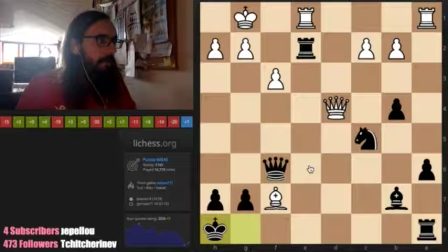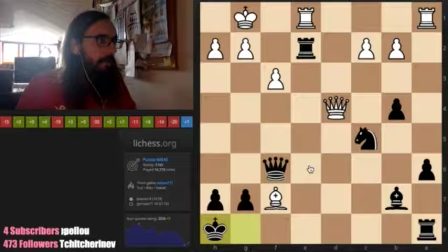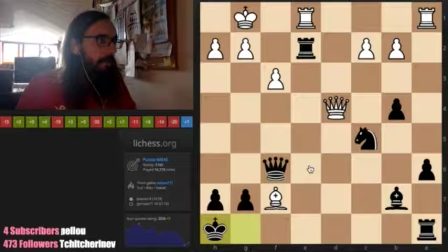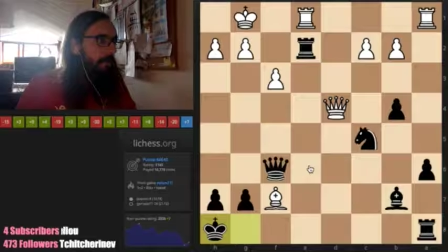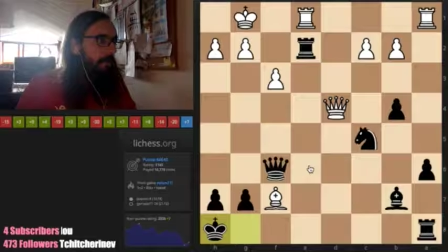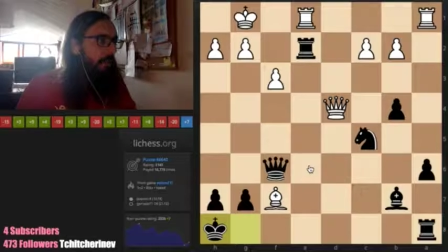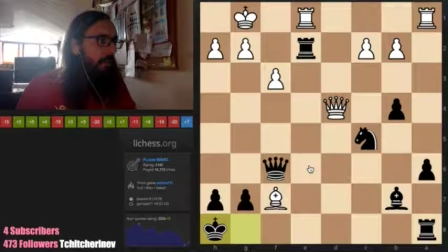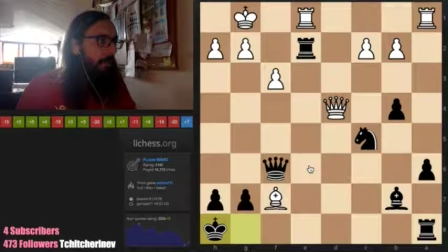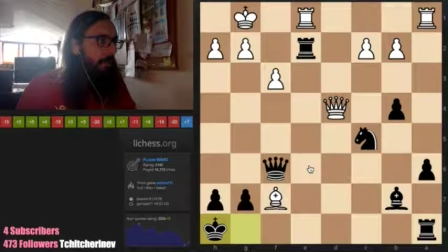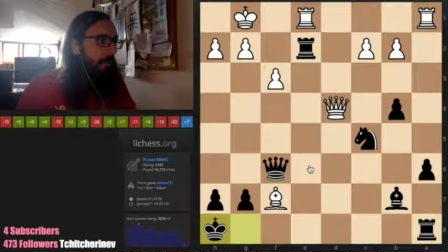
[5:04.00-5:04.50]
to
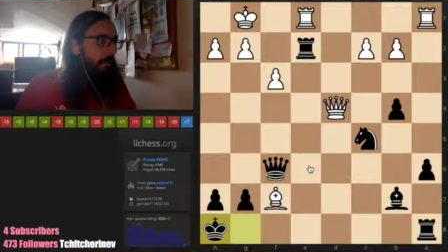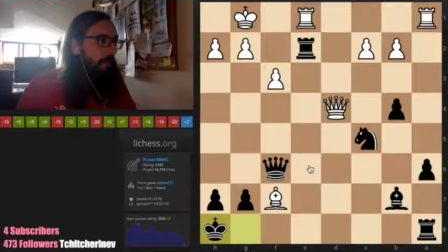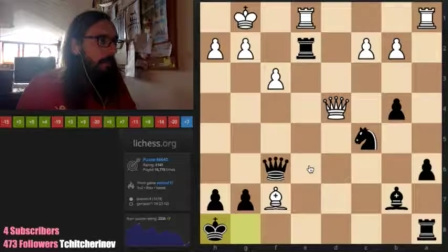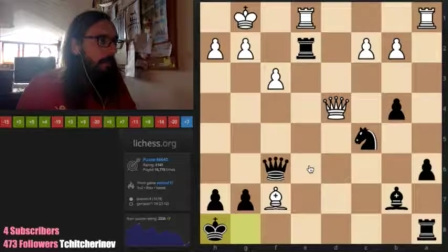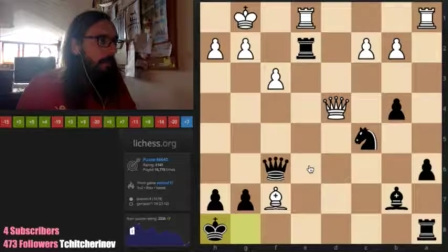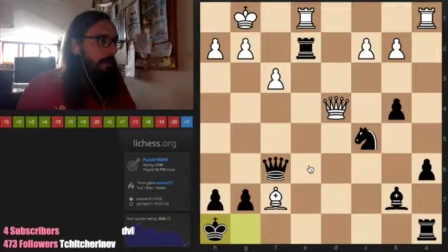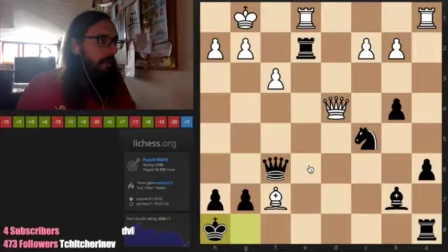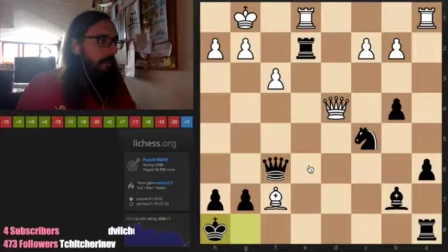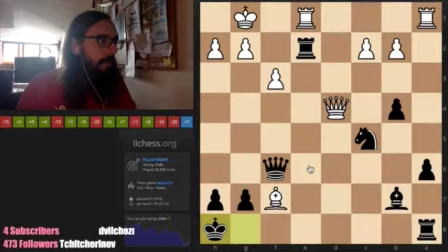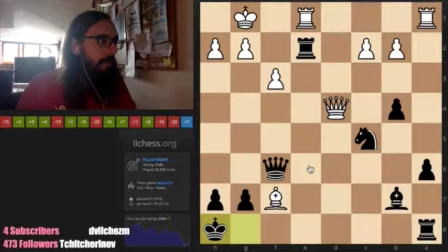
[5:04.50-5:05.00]
see the
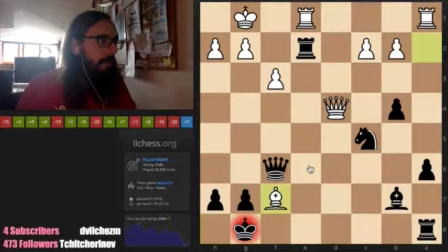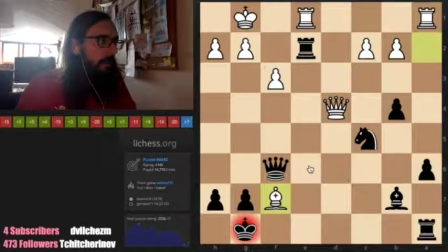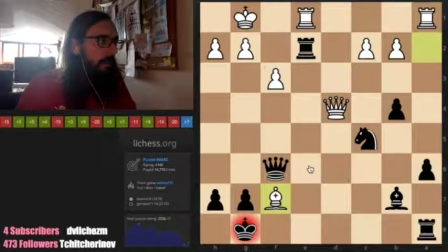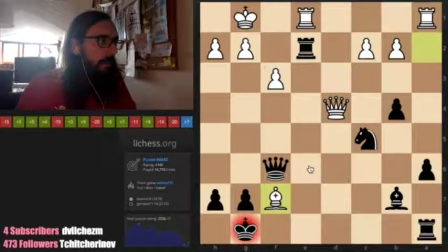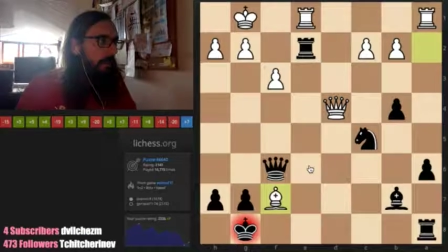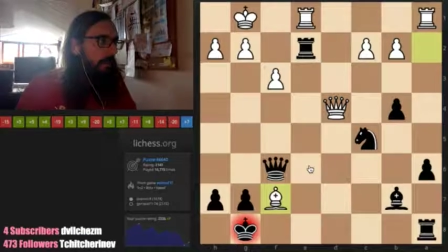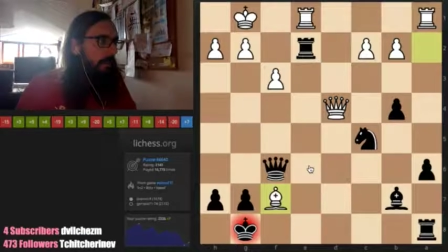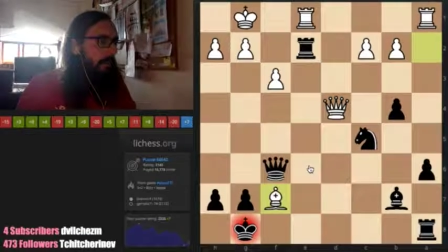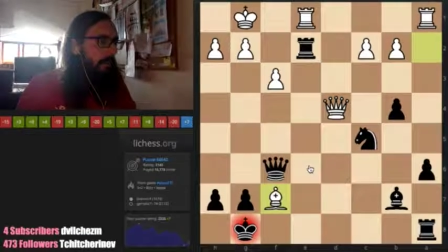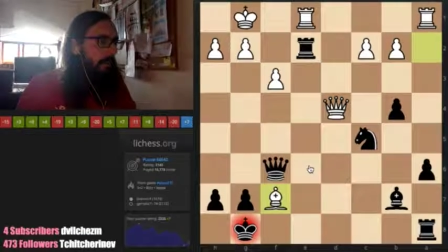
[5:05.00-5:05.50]
checkmate,
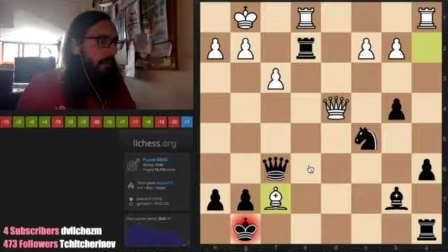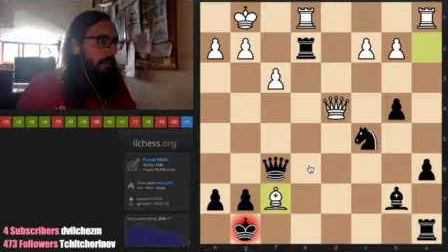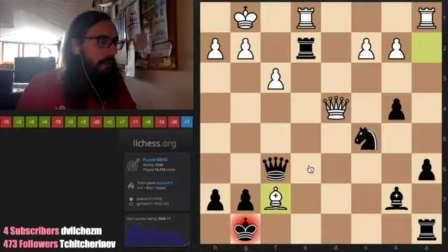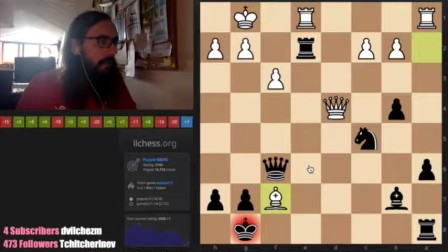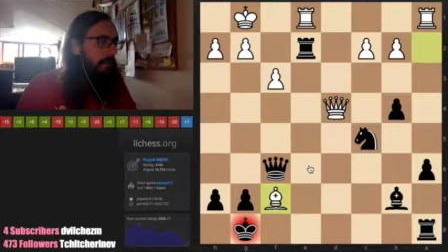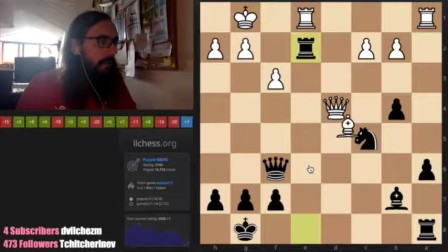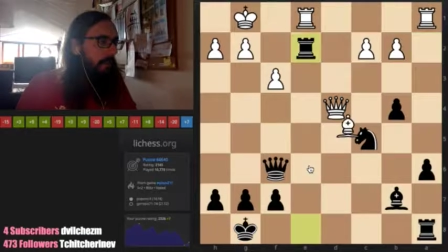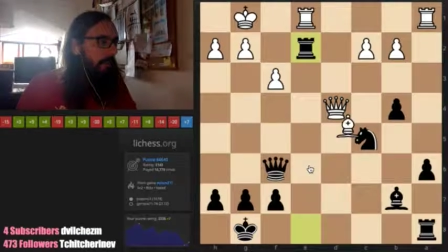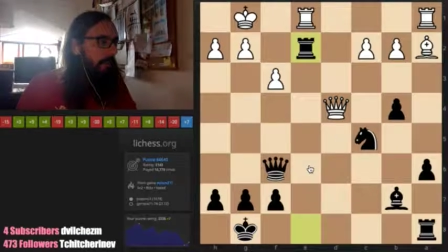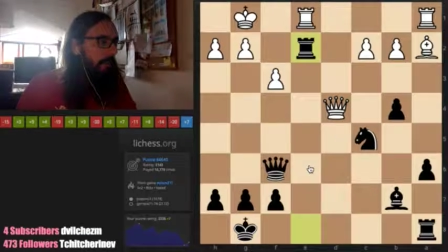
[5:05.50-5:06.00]

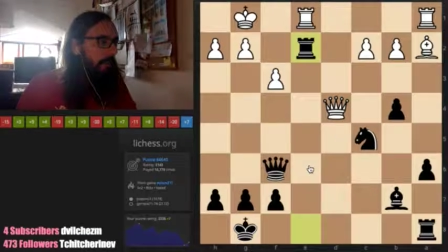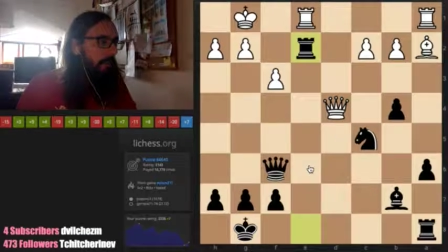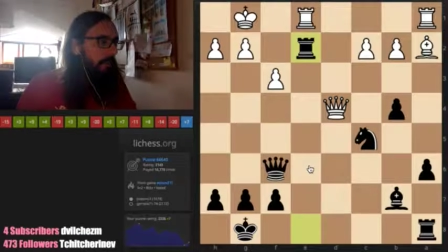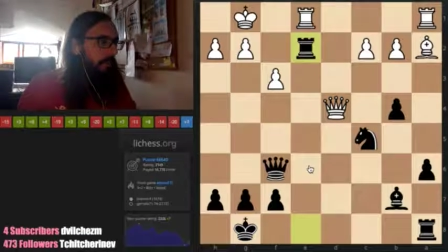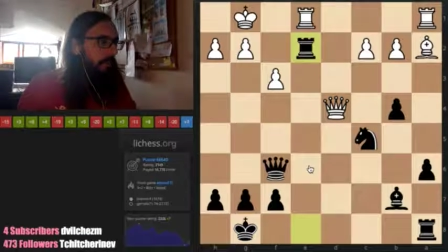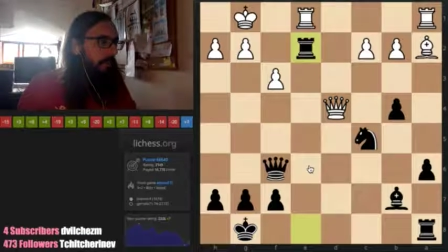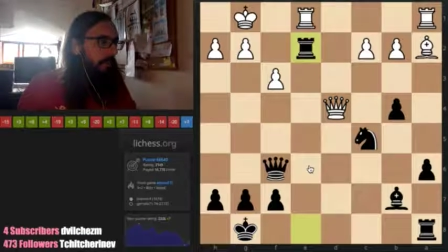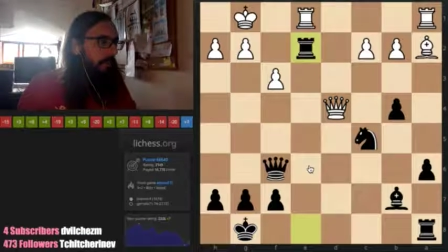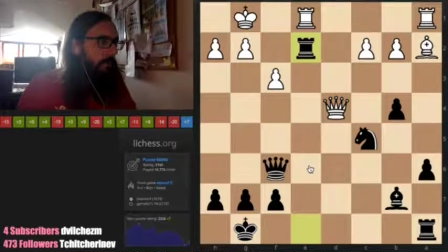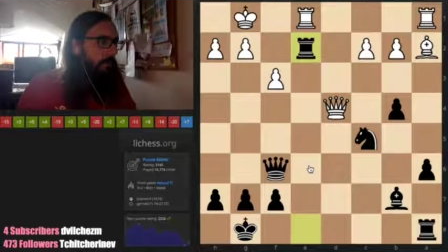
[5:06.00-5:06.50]

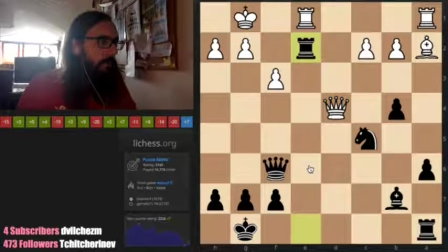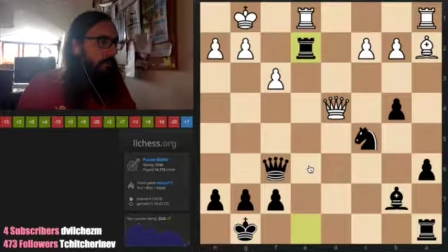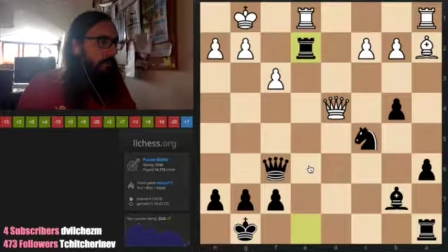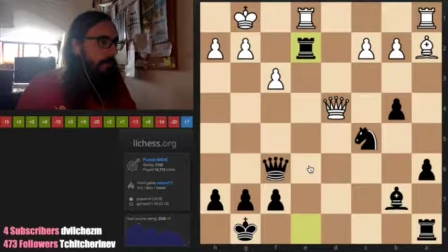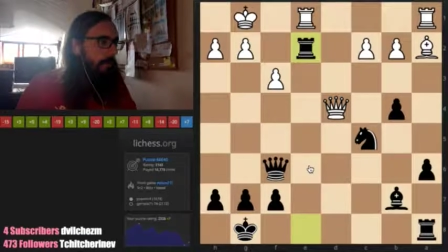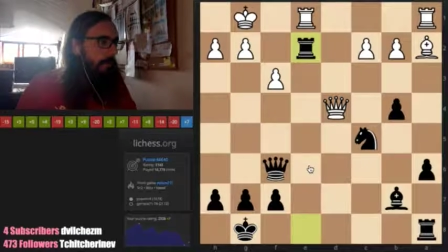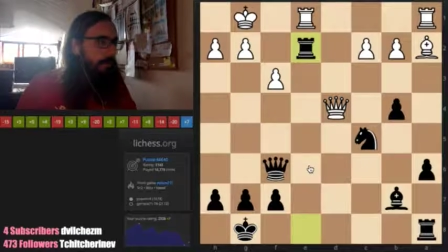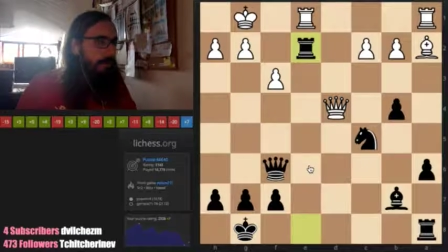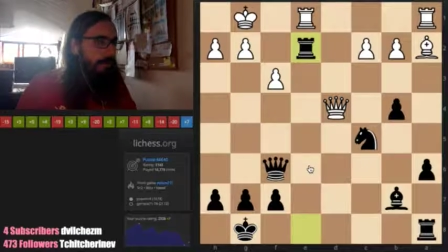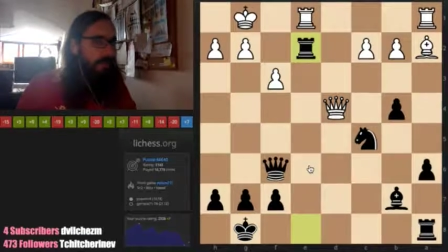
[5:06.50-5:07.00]
just to
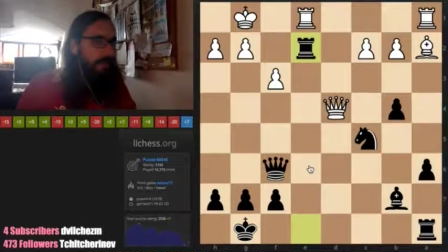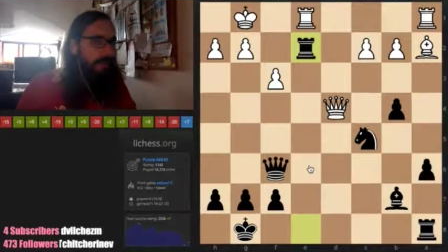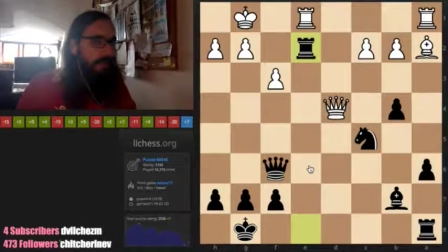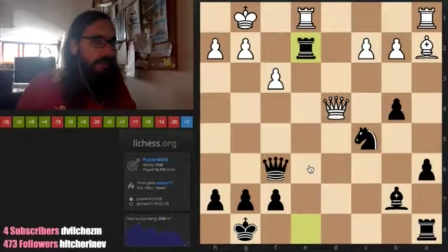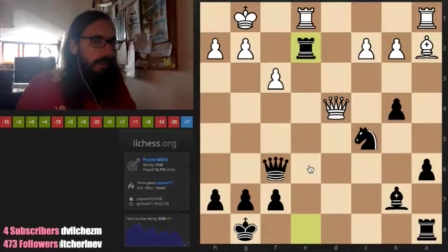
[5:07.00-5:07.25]
show.